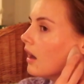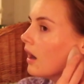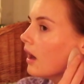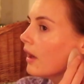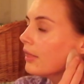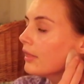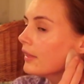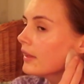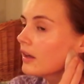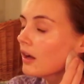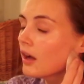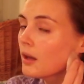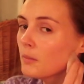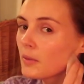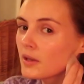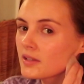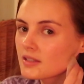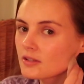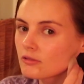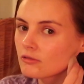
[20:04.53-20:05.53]
I think I
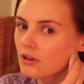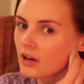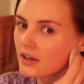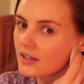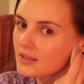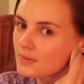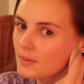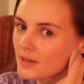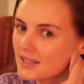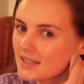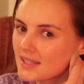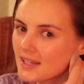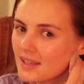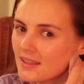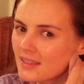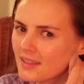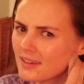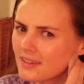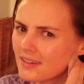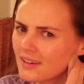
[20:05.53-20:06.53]
must grind my
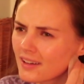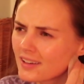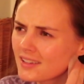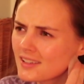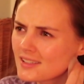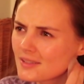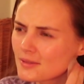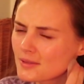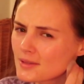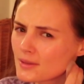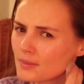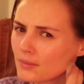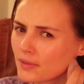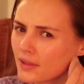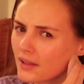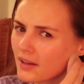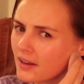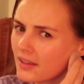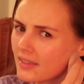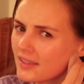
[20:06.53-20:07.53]
teeth at night or
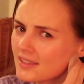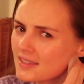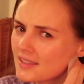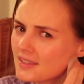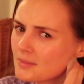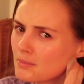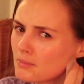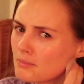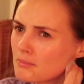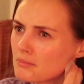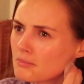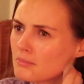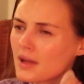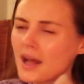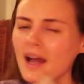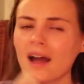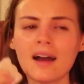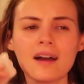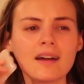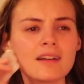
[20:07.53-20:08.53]
something. Like, this is
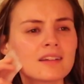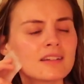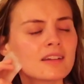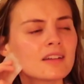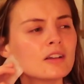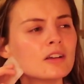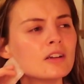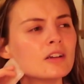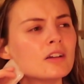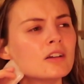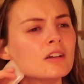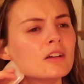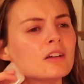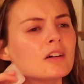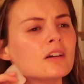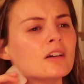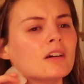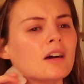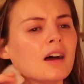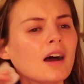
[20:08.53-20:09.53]
mad.
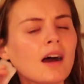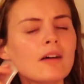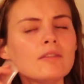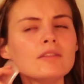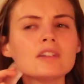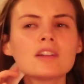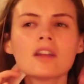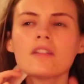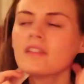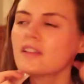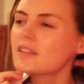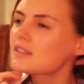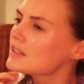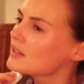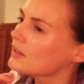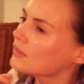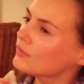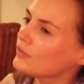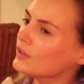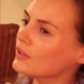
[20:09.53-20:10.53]
I haven't done this
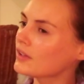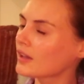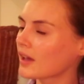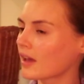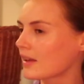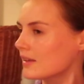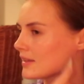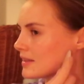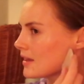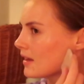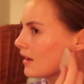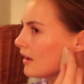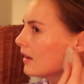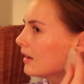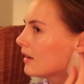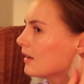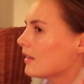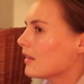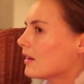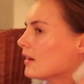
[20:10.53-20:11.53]
in a few days.
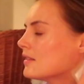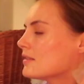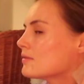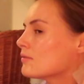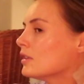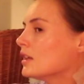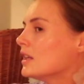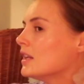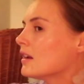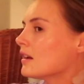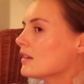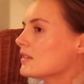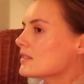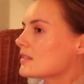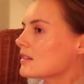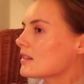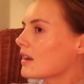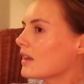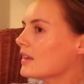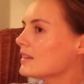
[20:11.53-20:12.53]
And it's really
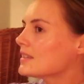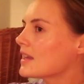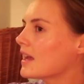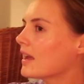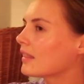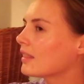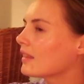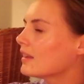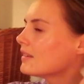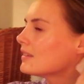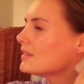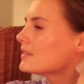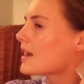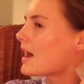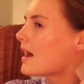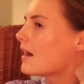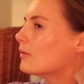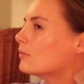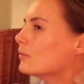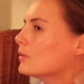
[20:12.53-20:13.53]
nice to like take that
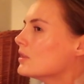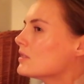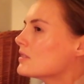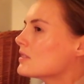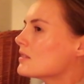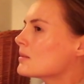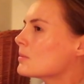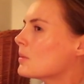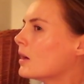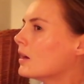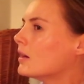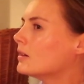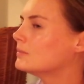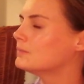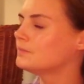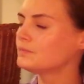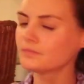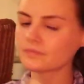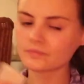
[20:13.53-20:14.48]
downwards as well.